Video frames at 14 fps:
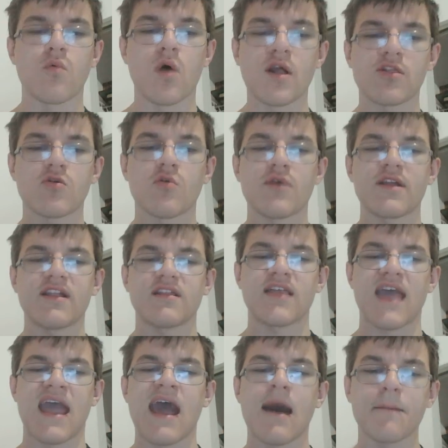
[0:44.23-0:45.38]
what's going
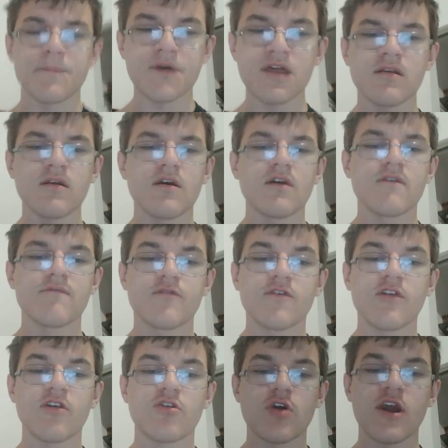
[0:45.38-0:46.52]
to happen for
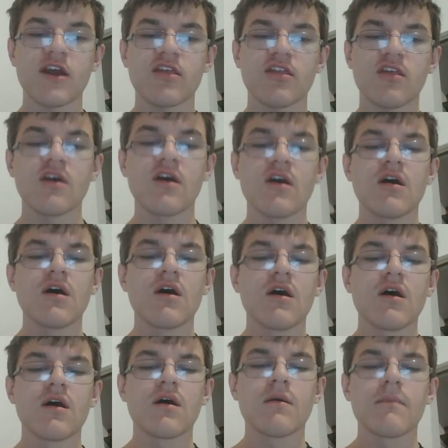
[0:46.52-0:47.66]
this race.
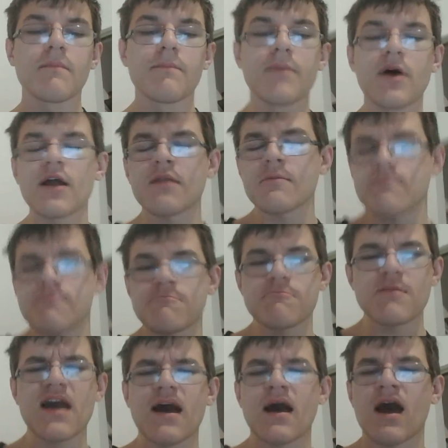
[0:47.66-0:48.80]
But
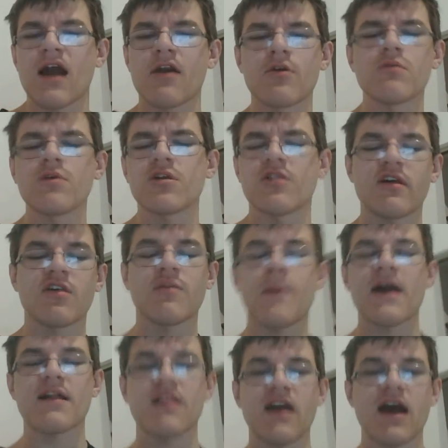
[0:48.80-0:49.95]
yeah, I don't know what to
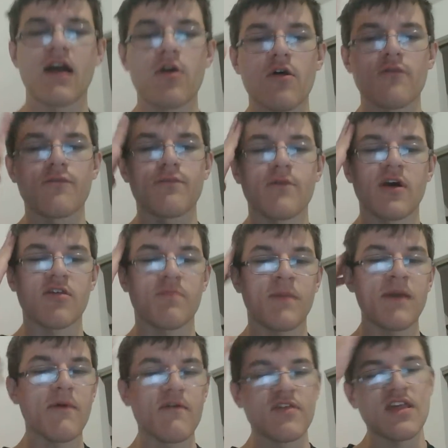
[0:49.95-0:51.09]
expect. I don't know, because
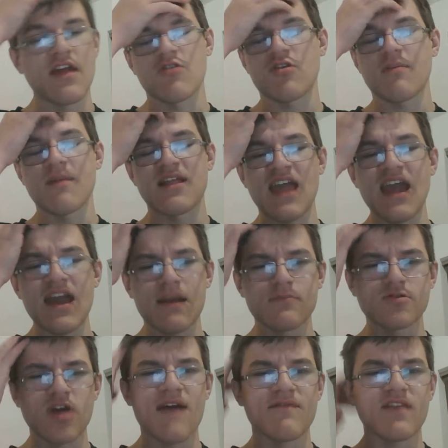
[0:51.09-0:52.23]
people have said there's gonna be tandem
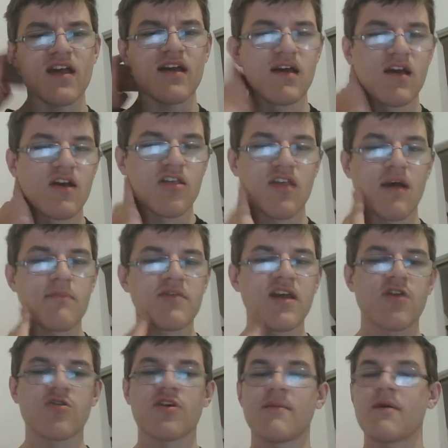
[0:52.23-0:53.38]
drafting, some
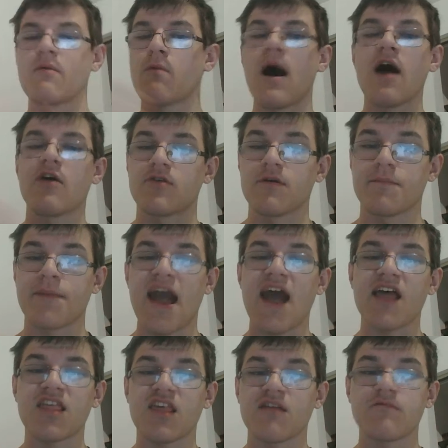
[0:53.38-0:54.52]
say there's gonna be Wilder
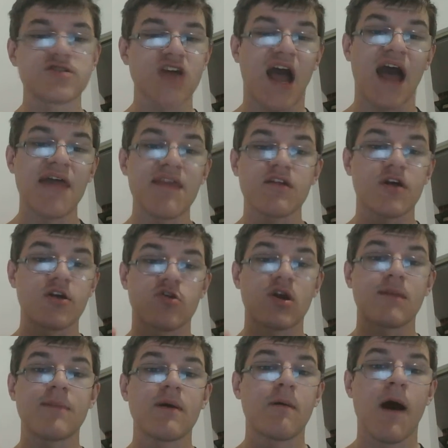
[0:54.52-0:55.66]
passing, which I think there's
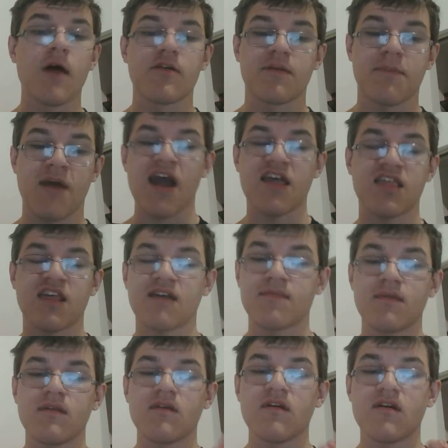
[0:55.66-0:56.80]
gonna be Wilder
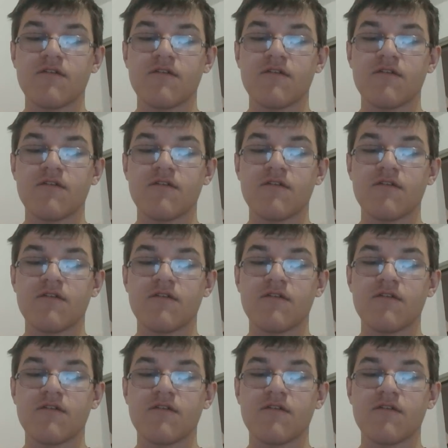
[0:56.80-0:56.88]
passing